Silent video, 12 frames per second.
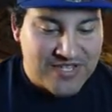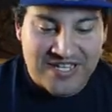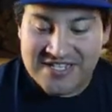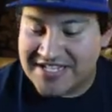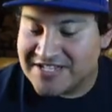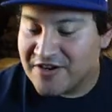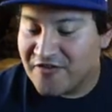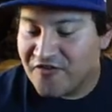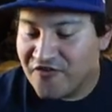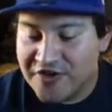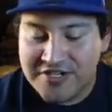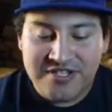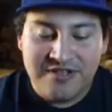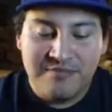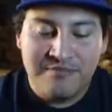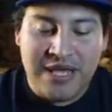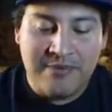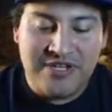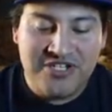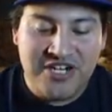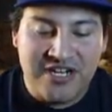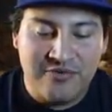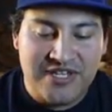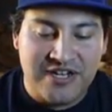Is this our first baby
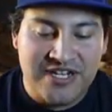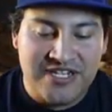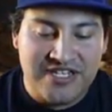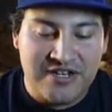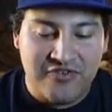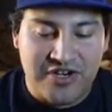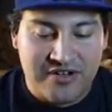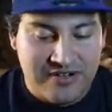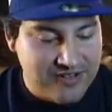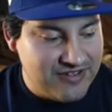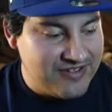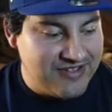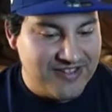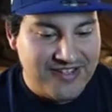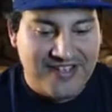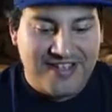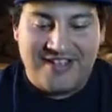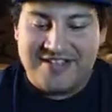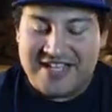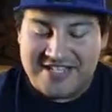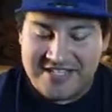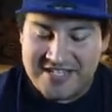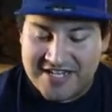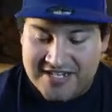shiny without any silvering? That's
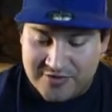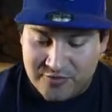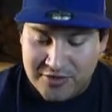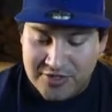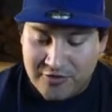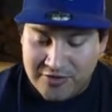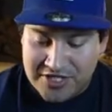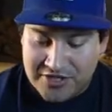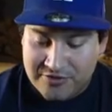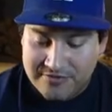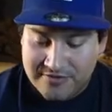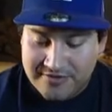insane. It's a Rolycoly too.